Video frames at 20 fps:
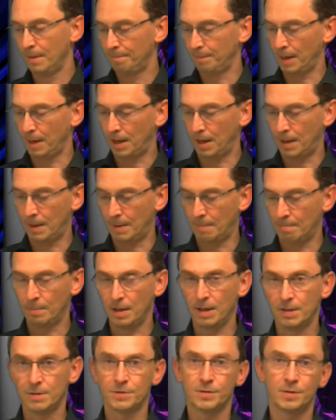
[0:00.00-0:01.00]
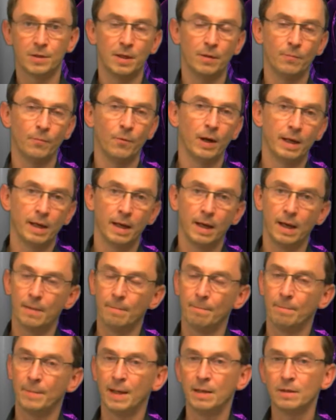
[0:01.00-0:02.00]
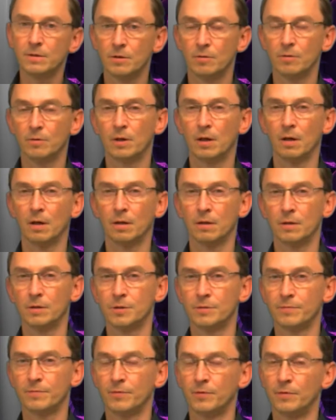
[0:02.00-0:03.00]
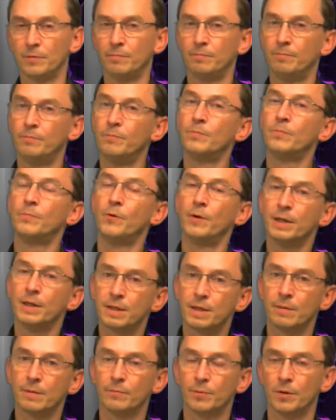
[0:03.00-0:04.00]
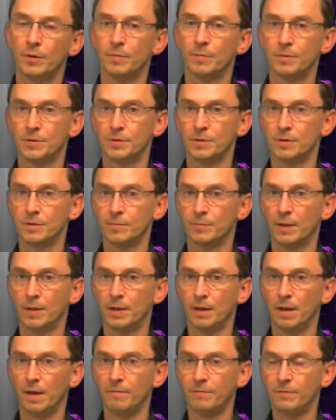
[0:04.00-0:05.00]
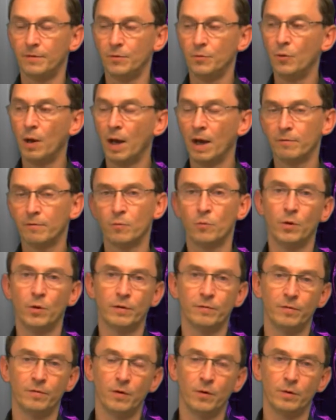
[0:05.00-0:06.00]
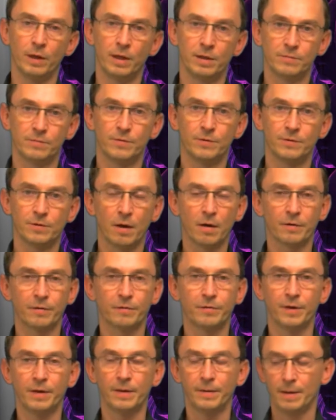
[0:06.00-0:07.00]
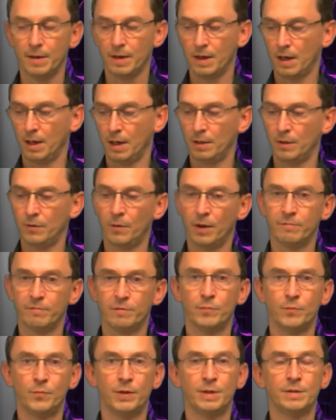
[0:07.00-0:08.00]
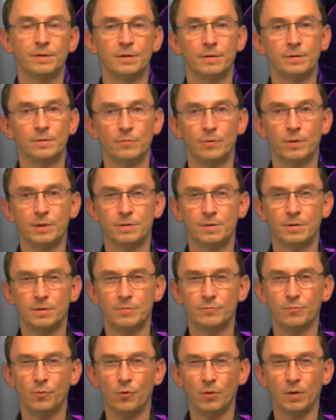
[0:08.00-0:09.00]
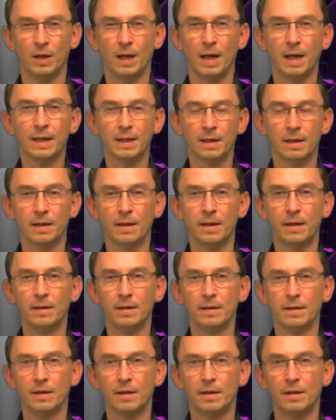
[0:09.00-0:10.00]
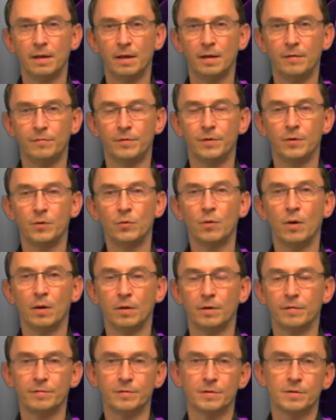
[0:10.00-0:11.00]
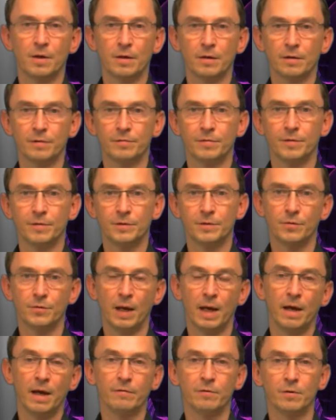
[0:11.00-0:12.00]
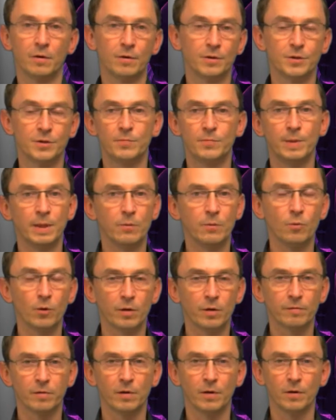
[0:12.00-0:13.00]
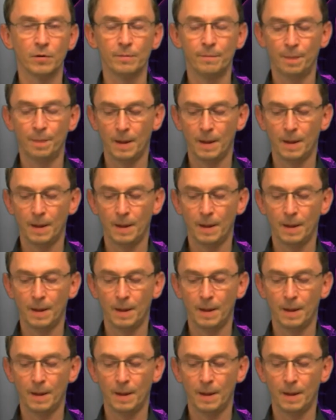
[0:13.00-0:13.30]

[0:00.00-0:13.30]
um, in CMYK and Pantone colors for printing purposes but if you have a workflow that's photography and you have a printer which is more likely if you are a photographer to have an RGB workflow,